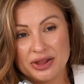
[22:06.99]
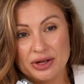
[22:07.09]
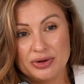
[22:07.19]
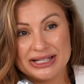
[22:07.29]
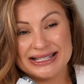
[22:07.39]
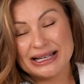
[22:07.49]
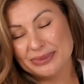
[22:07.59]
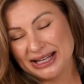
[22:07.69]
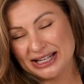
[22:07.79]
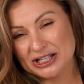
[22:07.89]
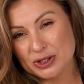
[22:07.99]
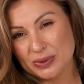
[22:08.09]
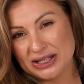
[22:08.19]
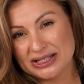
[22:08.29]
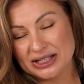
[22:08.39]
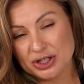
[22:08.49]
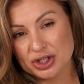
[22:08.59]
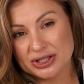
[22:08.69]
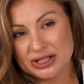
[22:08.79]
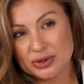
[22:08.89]
There is some cases when
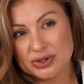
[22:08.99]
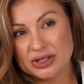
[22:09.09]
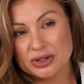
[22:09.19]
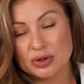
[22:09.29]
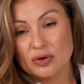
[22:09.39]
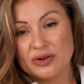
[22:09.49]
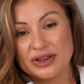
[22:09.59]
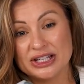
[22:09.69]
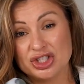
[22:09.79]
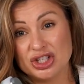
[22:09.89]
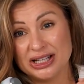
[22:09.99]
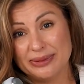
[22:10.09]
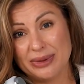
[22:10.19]
estheticians are using it over the jelly